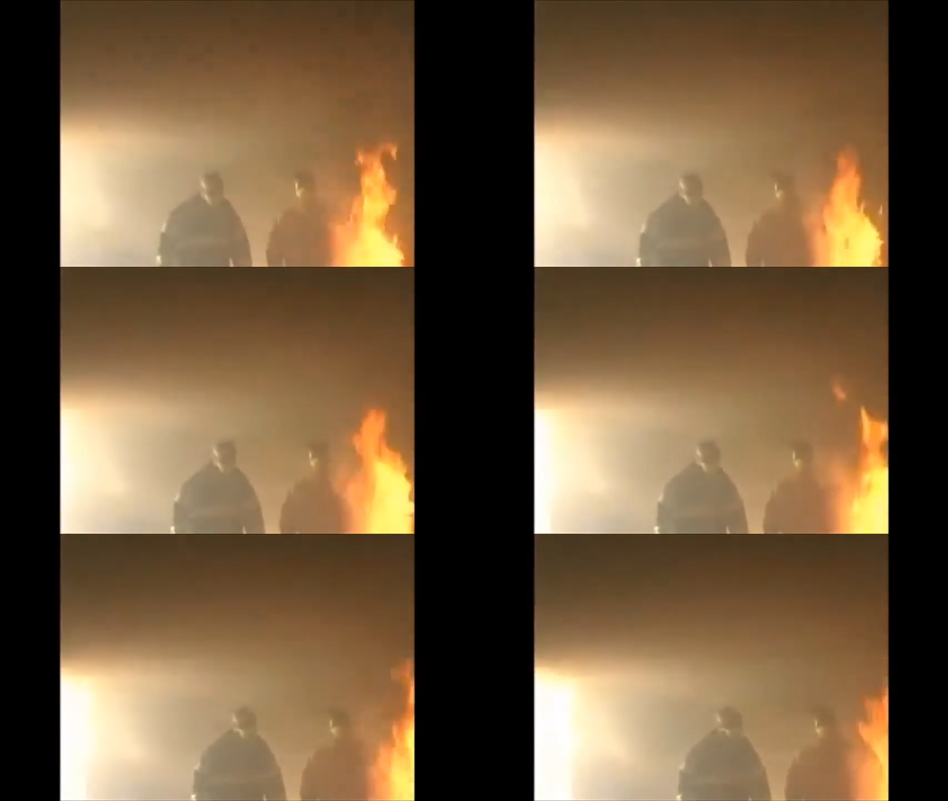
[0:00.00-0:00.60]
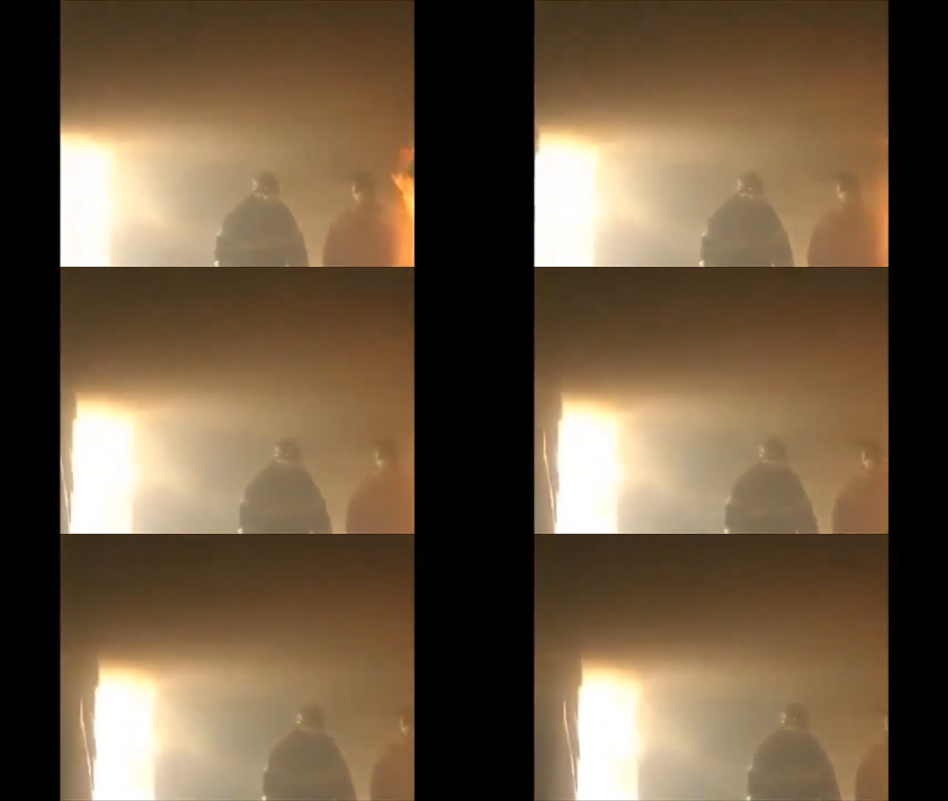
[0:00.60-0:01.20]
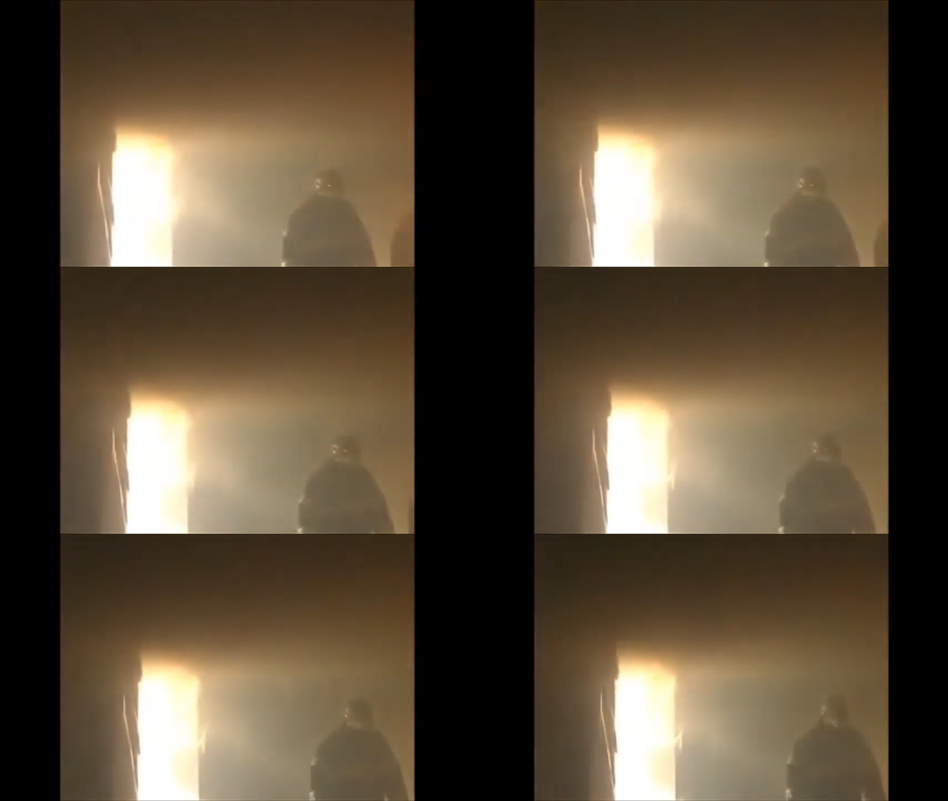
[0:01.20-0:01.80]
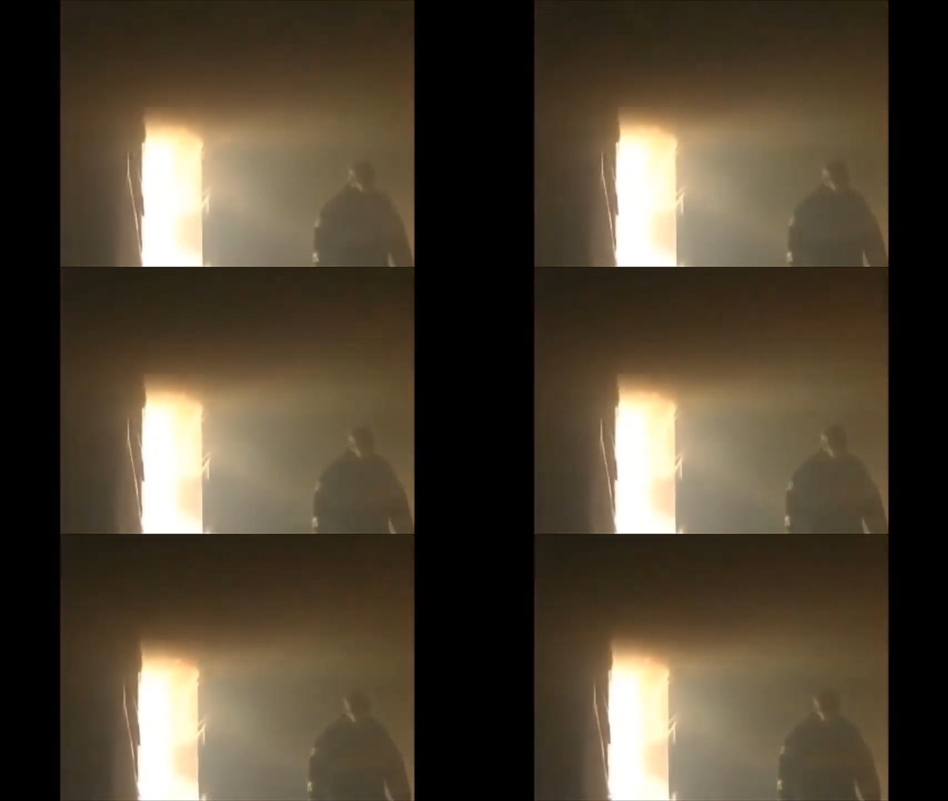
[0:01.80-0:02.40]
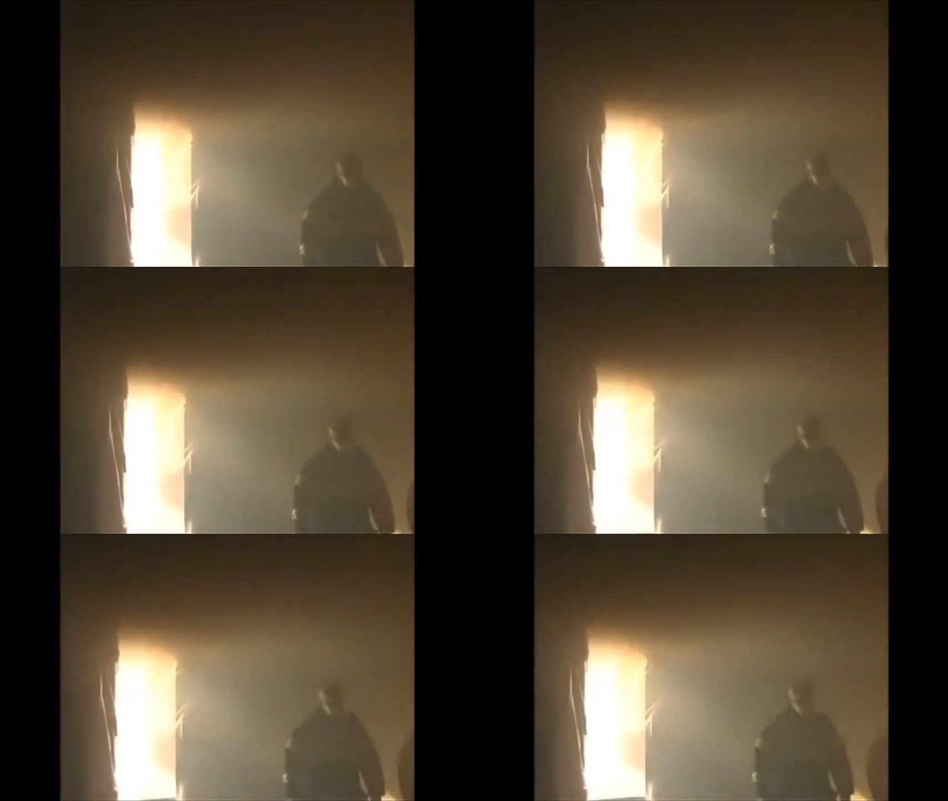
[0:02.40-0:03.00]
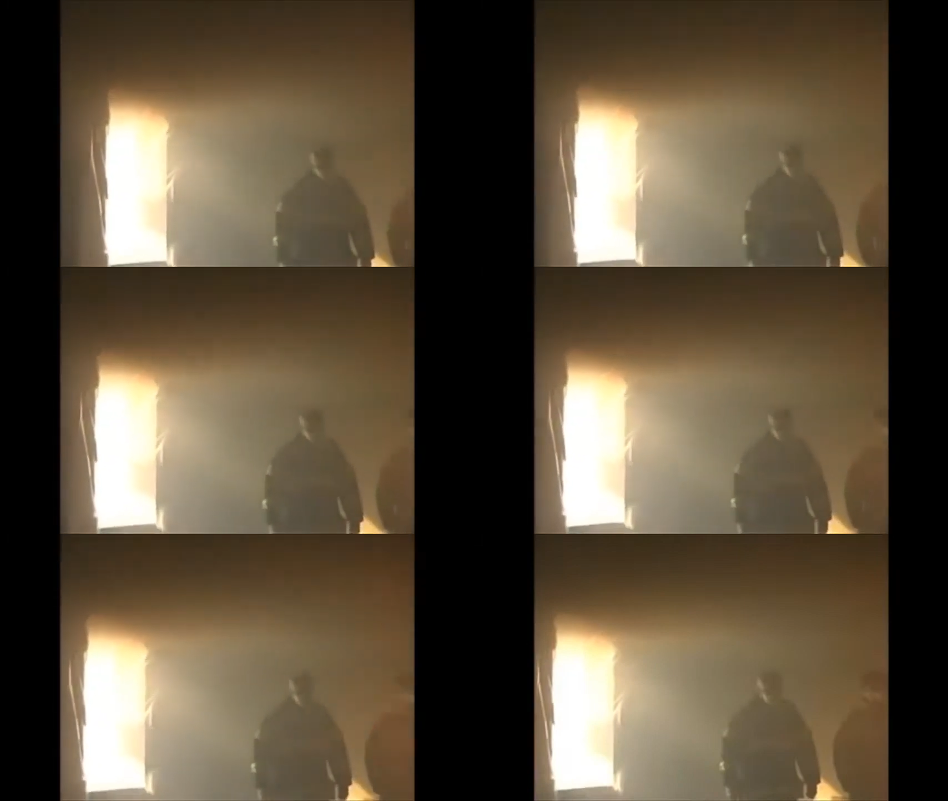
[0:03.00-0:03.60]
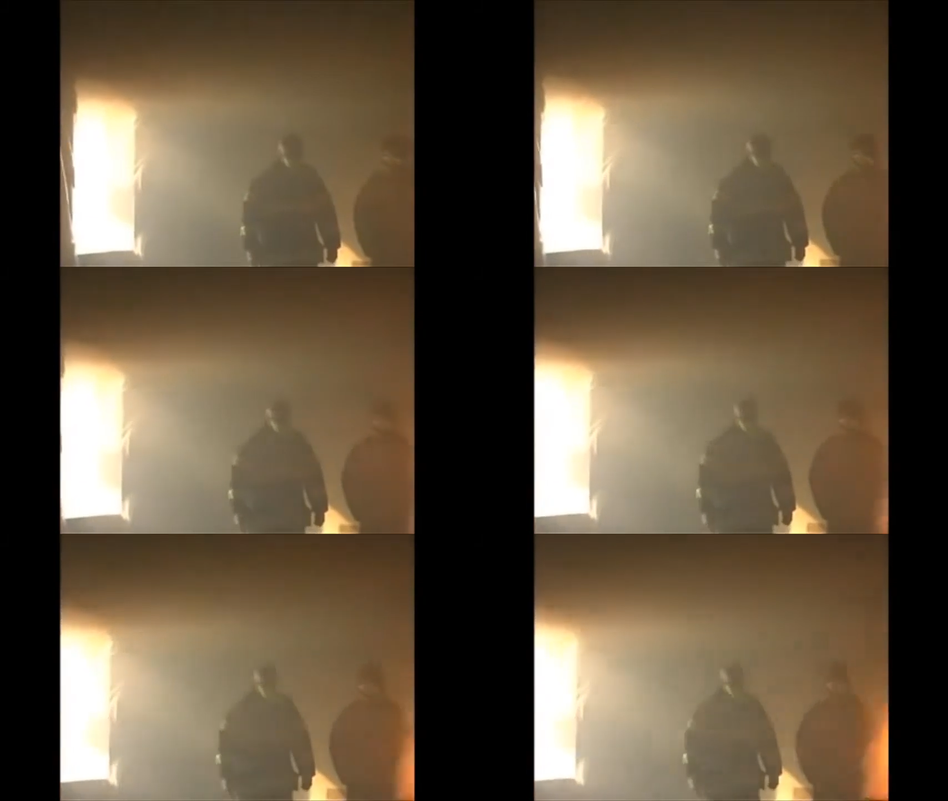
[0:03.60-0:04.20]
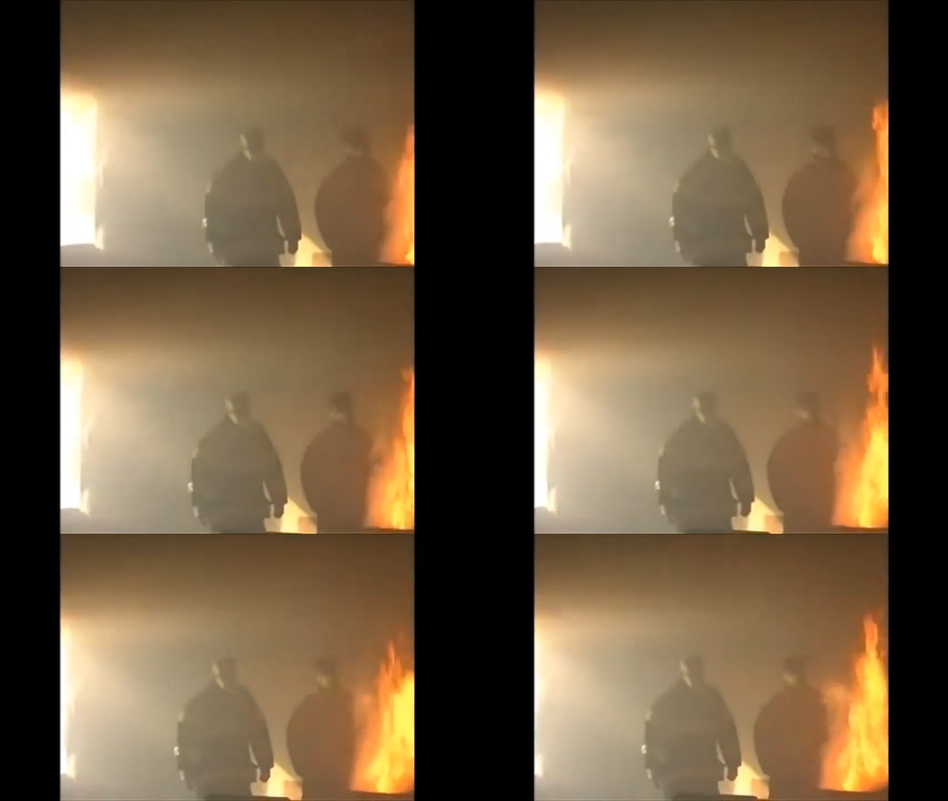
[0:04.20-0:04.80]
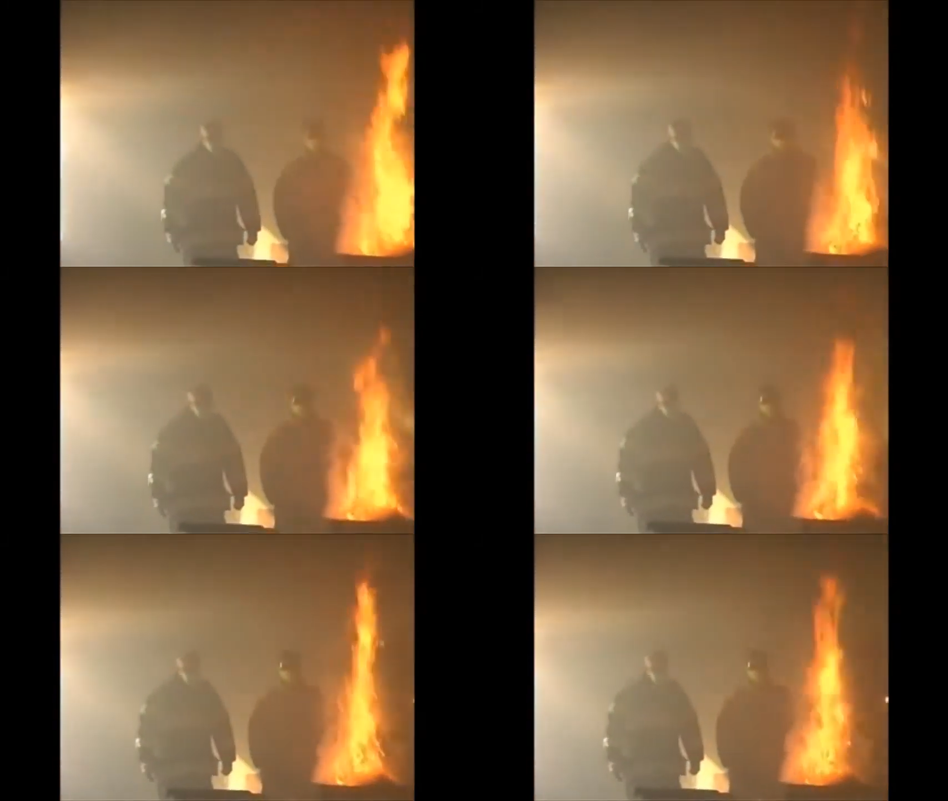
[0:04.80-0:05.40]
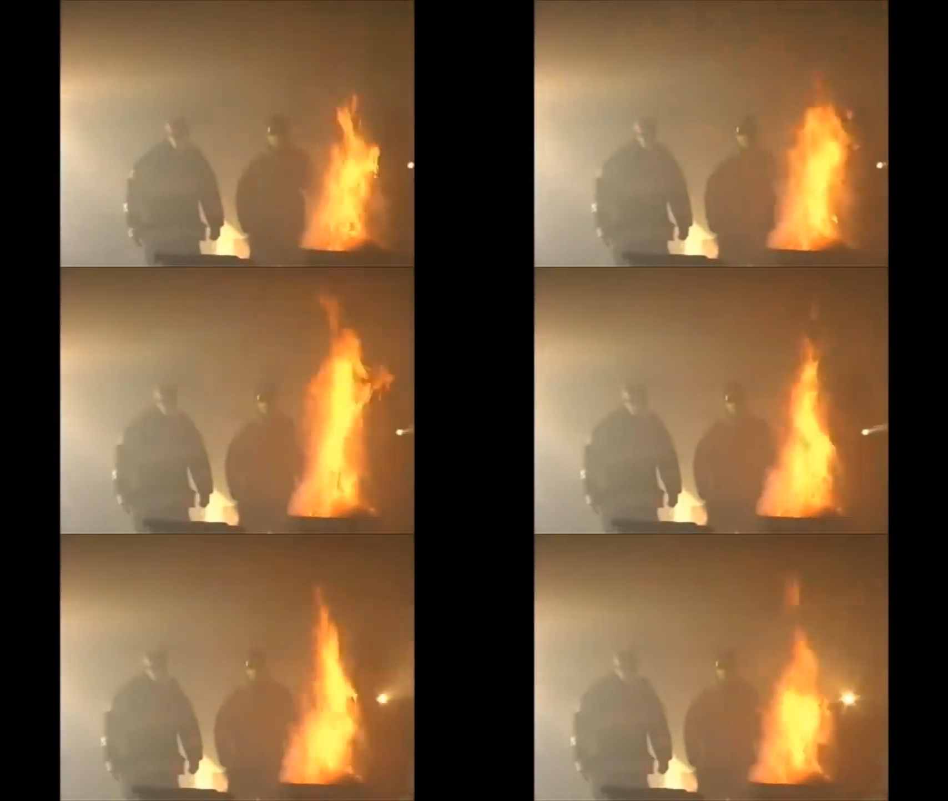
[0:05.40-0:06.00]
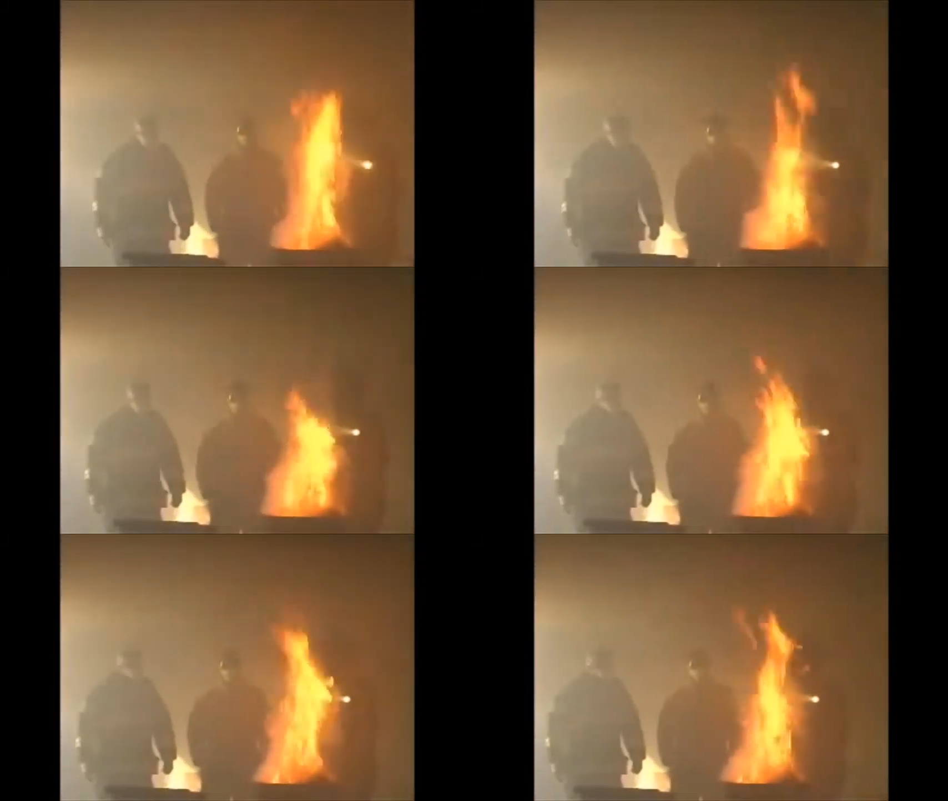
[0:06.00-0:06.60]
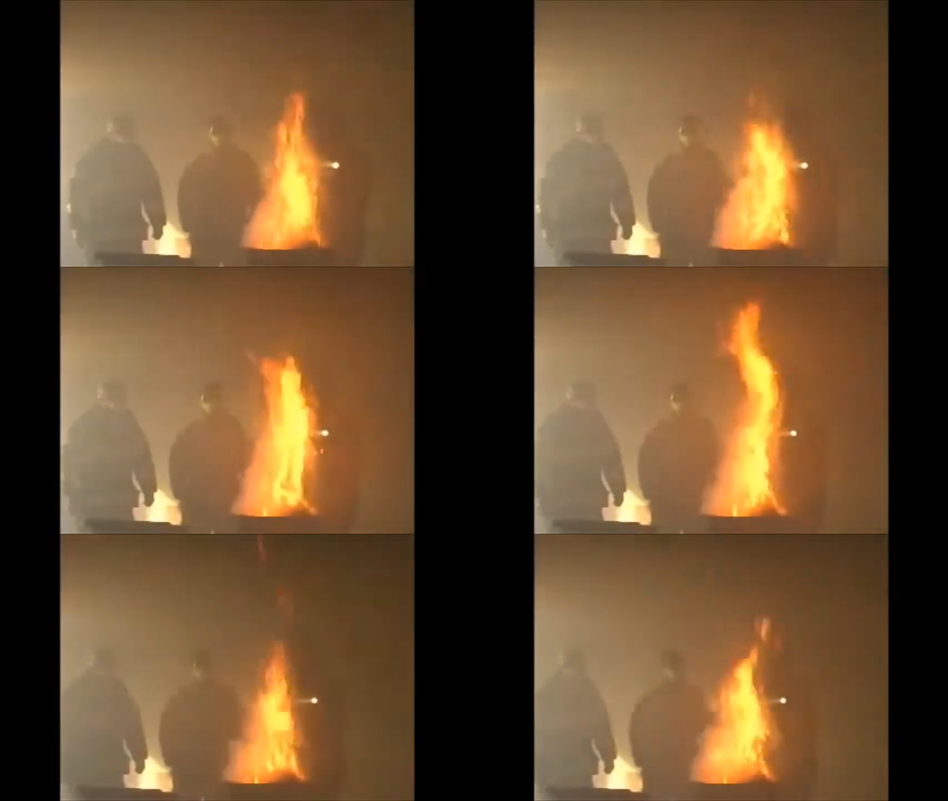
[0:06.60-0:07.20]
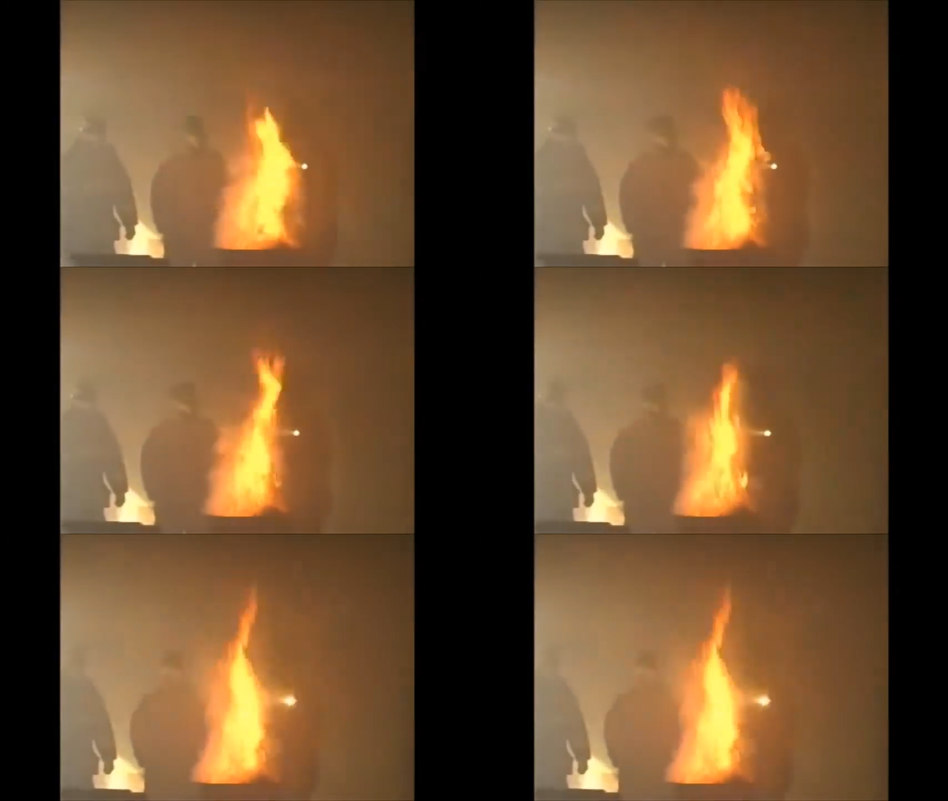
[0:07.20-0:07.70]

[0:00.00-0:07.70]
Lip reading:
Nobody's mouth can be seen.